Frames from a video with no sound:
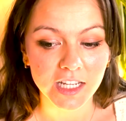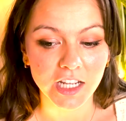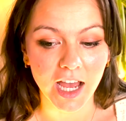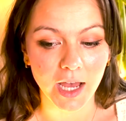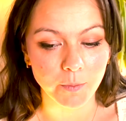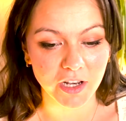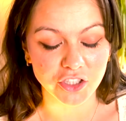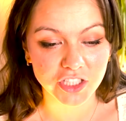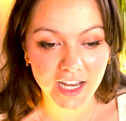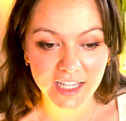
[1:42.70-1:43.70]
um, and
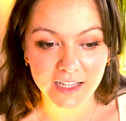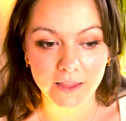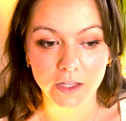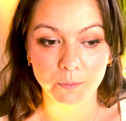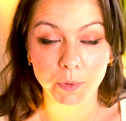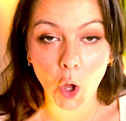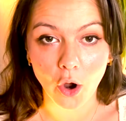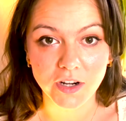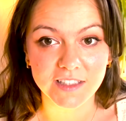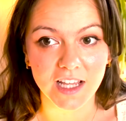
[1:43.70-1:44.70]
shedding the
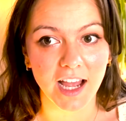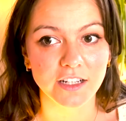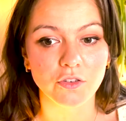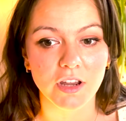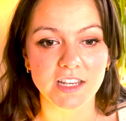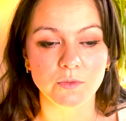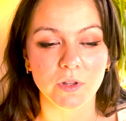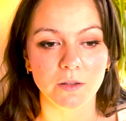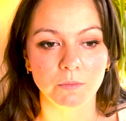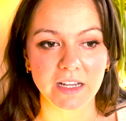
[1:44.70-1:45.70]
blocks that I'd created
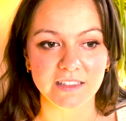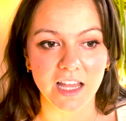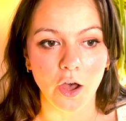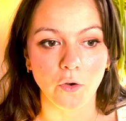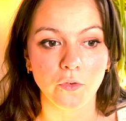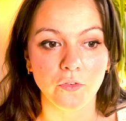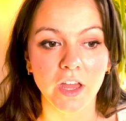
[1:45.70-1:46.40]
within myself